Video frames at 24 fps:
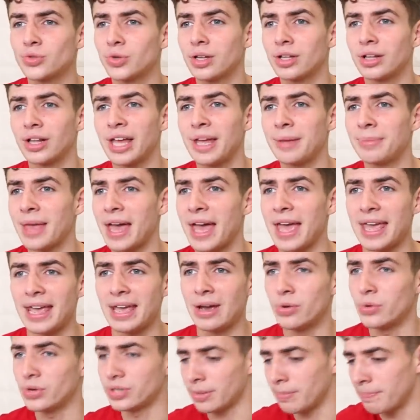would claim that
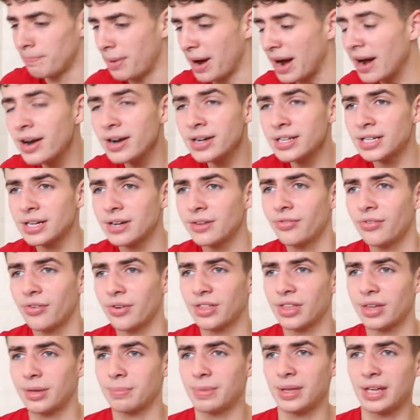it was embarrassing
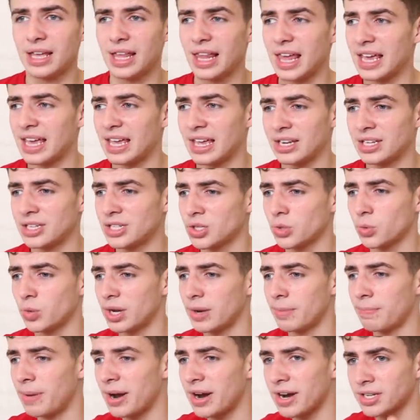for them. Like, it just would
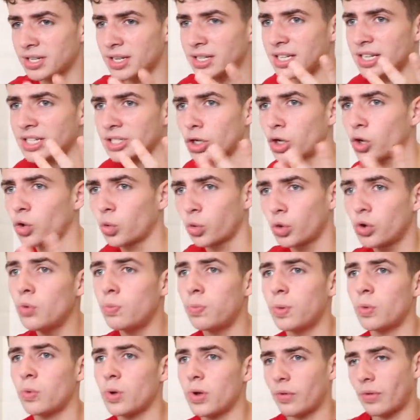embarrass us as a
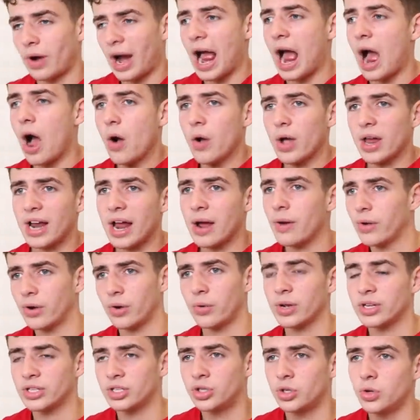group when we were out, and I would
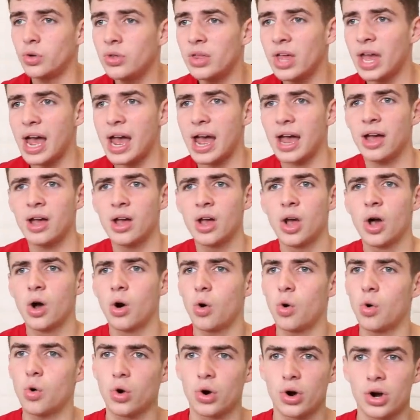always do that.
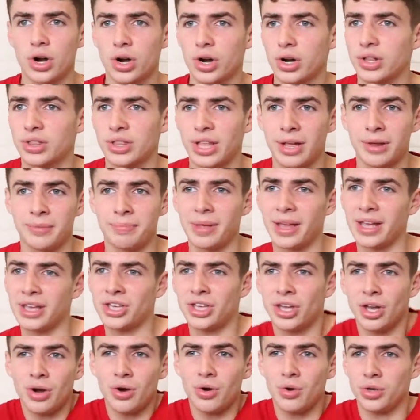Or they'd be
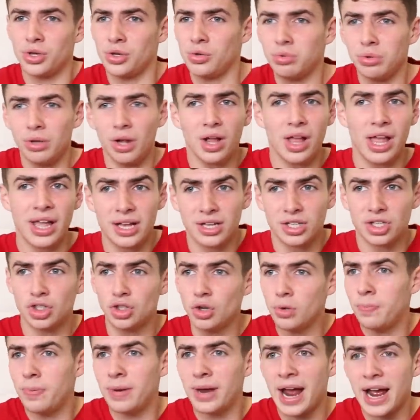like, yo, you look like a
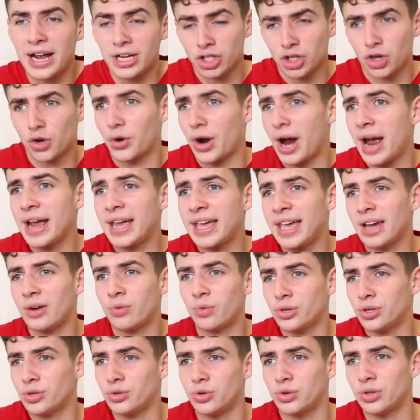stupid ass crackhead
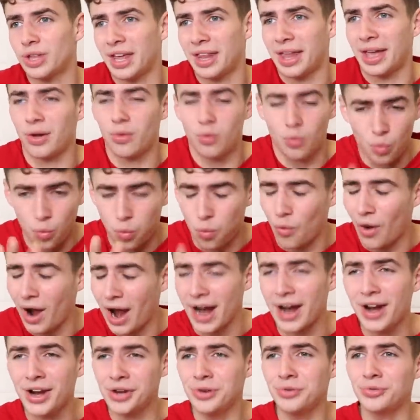when you do that. Like,
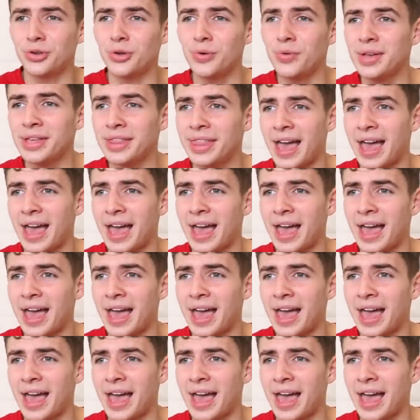why are you doing